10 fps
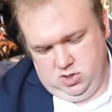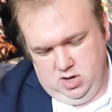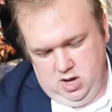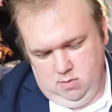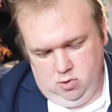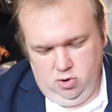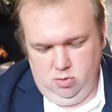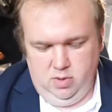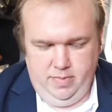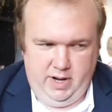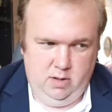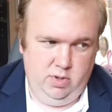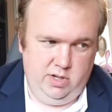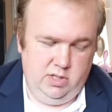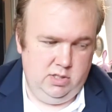name horribly bad
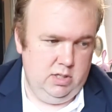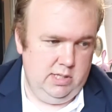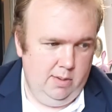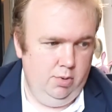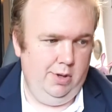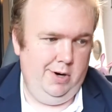because the double